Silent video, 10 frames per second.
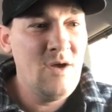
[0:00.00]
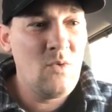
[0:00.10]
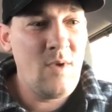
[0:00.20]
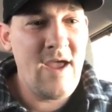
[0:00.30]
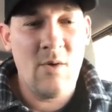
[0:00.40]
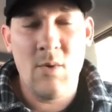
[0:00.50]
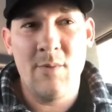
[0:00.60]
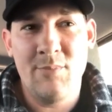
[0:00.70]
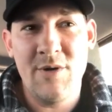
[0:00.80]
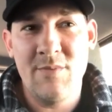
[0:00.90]
we're
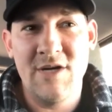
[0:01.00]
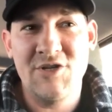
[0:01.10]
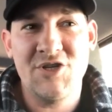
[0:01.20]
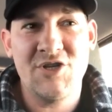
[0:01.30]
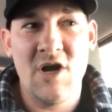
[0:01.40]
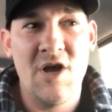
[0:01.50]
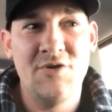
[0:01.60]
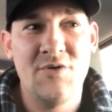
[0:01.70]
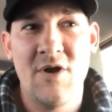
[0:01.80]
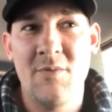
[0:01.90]
pretty much
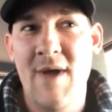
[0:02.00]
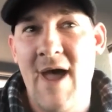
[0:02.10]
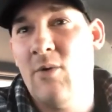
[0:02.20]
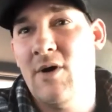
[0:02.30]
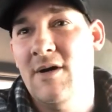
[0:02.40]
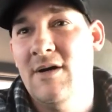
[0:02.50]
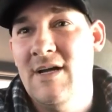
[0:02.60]
under their power.